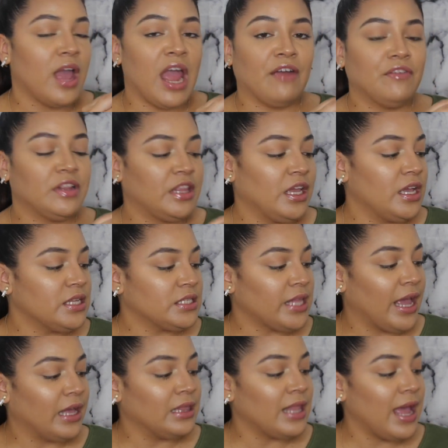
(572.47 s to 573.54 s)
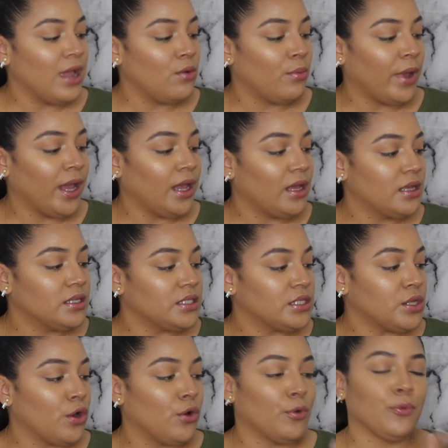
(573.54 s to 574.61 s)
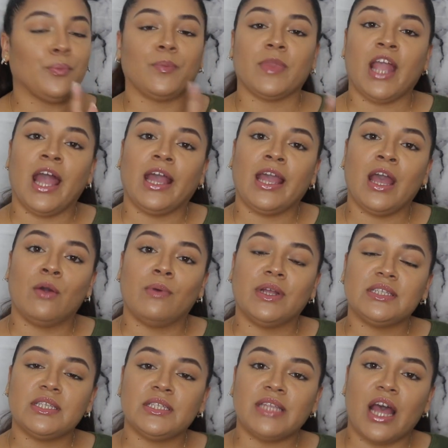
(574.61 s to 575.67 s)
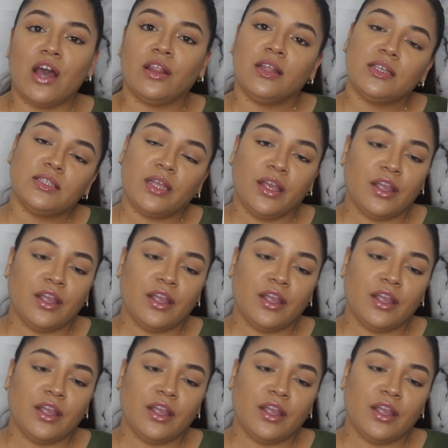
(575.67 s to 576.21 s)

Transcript: Everything is like lightweight, so I can't wait to style these